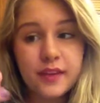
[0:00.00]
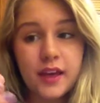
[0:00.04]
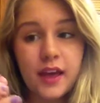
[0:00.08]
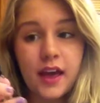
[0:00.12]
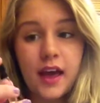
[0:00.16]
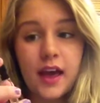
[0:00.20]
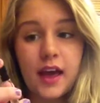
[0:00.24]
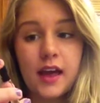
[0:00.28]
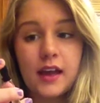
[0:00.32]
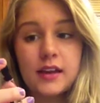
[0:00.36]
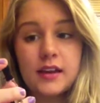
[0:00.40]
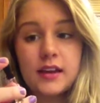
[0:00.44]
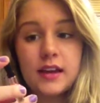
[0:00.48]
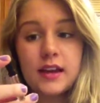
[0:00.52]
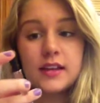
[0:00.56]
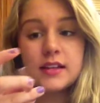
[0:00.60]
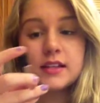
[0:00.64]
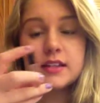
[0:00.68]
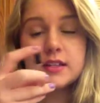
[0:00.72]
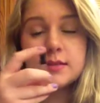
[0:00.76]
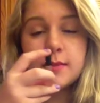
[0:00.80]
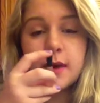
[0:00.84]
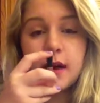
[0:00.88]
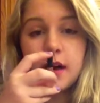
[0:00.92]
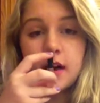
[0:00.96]
And
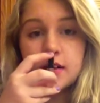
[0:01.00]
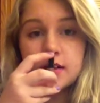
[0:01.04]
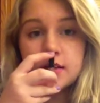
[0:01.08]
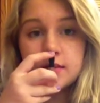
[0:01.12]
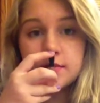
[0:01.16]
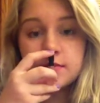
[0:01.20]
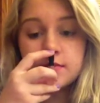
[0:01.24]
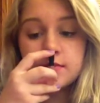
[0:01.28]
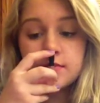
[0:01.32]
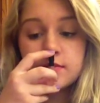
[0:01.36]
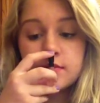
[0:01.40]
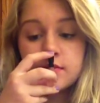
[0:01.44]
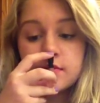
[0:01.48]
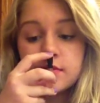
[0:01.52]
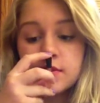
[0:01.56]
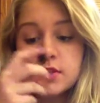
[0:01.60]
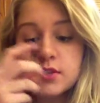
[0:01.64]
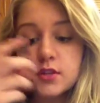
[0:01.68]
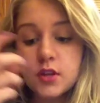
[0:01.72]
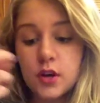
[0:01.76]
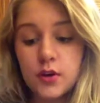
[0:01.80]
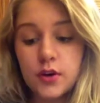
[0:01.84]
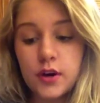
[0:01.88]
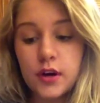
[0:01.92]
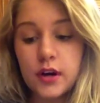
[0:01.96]
it smells
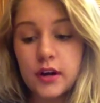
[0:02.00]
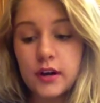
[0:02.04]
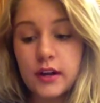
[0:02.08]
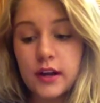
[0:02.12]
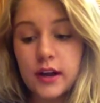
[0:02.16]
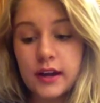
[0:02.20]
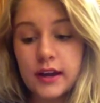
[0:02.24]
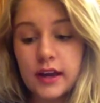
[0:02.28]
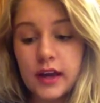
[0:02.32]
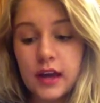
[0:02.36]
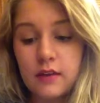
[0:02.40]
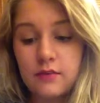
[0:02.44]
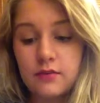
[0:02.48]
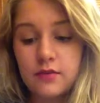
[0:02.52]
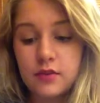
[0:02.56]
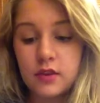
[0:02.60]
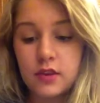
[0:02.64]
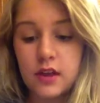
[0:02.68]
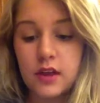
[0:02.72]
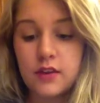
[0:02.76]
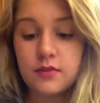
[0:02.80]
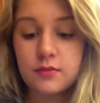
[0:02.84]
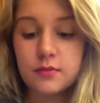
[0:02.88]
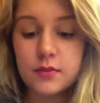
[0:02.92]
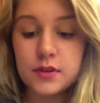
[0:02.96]
so good. I can't for the
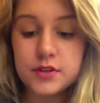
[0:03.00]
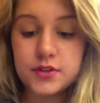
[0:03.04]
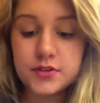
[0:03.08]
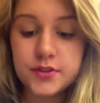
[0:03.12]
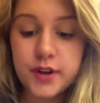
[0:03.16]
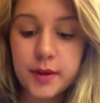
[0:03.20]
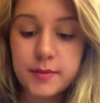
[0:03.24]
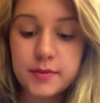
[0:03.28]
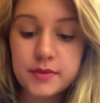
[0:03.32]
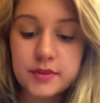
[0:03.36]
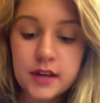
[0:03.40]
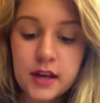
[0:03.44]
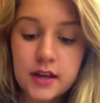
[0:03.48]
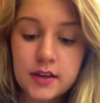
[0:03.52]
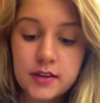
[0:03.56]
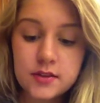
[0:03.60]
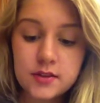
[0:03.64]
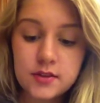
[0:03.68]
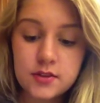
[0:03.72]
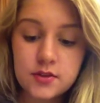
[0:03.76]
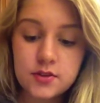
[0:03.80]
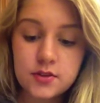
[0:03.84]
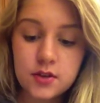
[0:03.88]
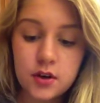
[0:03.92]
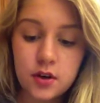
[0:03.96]
life of me describe
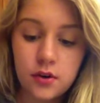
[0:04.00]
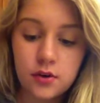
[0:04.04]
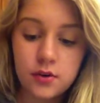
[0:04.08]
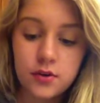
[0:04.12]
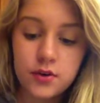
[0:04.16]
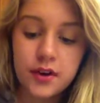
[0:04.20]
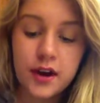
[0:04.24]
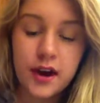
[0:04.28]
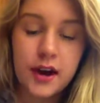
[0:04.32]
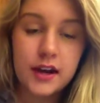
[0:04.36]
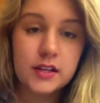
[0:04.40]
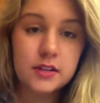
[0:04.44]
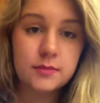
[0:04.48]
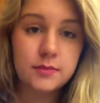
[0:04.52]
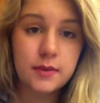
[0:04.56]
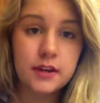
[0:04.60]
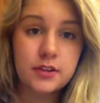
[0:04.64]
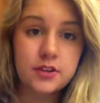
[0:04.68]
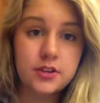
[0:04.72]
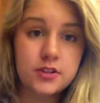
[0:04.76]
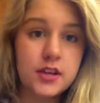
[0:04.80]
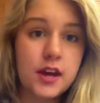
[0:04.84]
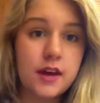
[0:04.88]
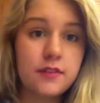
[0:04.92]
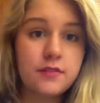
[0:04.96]
scents, so you guys
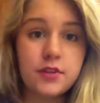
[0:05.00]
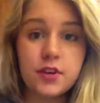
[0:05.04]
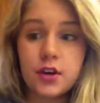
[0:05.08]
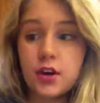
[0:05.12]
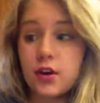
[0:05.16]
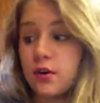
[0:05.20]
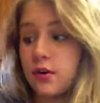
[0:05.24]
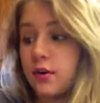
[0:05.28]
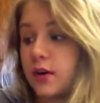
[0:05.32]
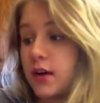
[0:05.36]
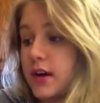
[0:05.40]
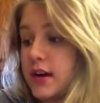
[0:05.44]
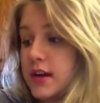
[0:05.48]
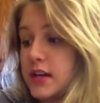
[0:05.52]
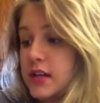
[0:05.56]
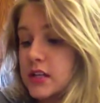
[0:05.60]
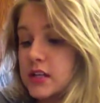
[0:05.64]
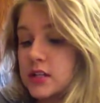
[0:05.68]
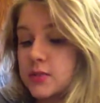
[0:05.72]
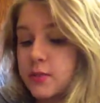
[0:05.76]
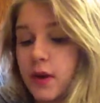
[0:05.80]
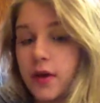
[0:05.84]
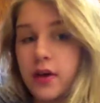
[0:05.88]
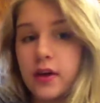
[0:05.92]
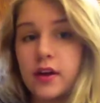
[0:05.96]
might just have to go
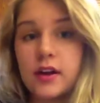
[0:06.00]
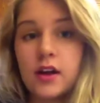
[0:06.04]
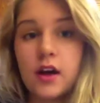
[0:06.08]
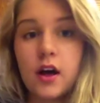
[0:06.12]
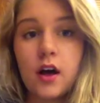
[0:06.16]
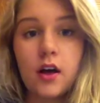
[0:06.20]
smell it.